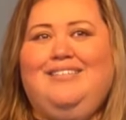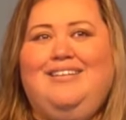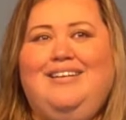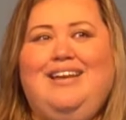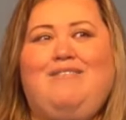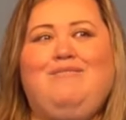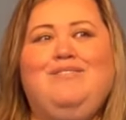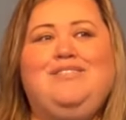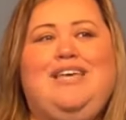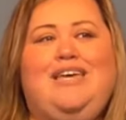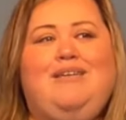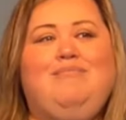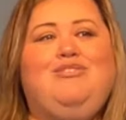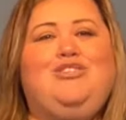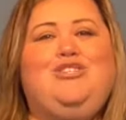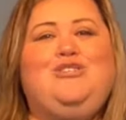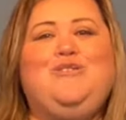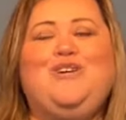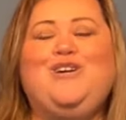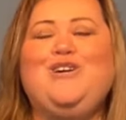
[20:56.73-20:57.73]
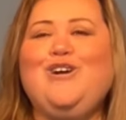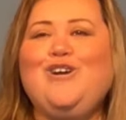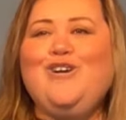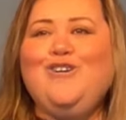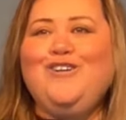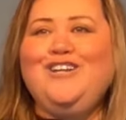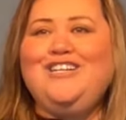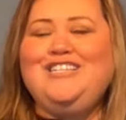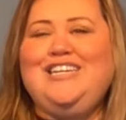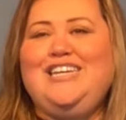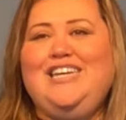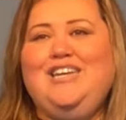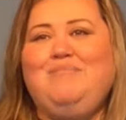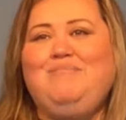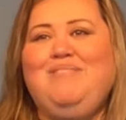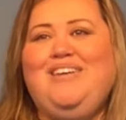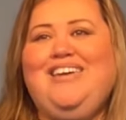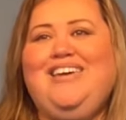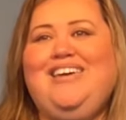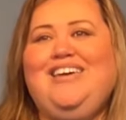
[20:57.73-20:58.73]
And I was able to encourage
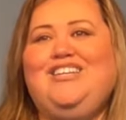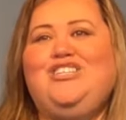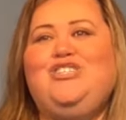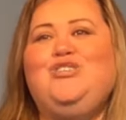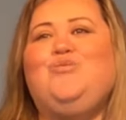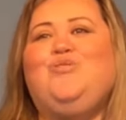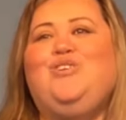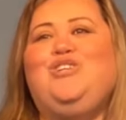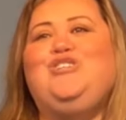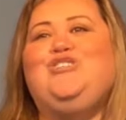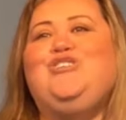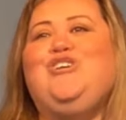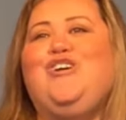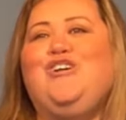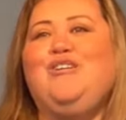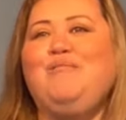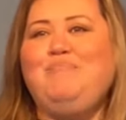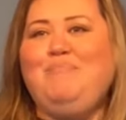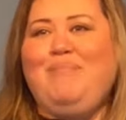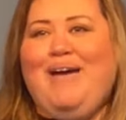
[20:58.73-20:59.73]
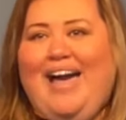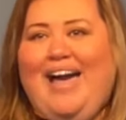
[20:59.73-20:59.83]
him to return